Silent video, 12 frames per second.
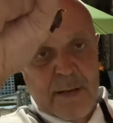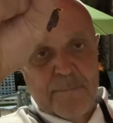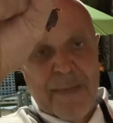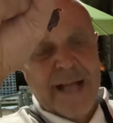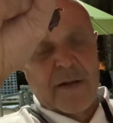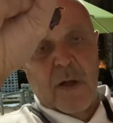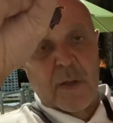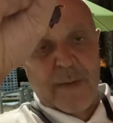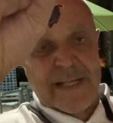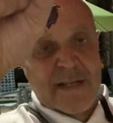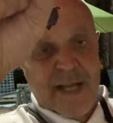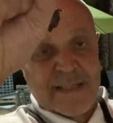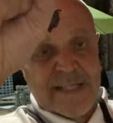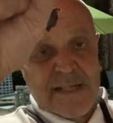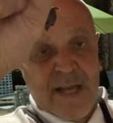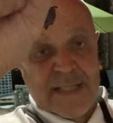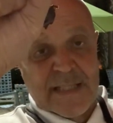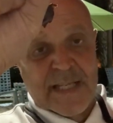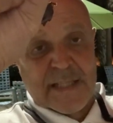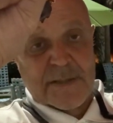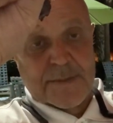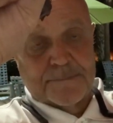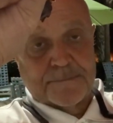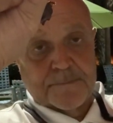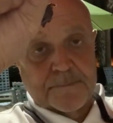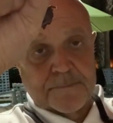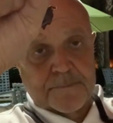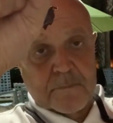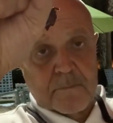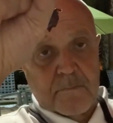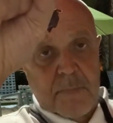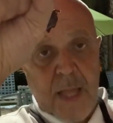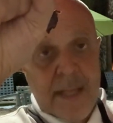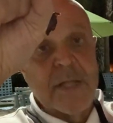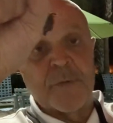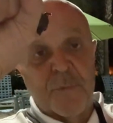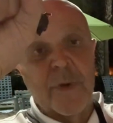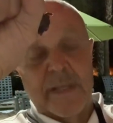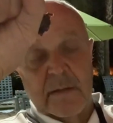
back all the way to 1996. and it's free.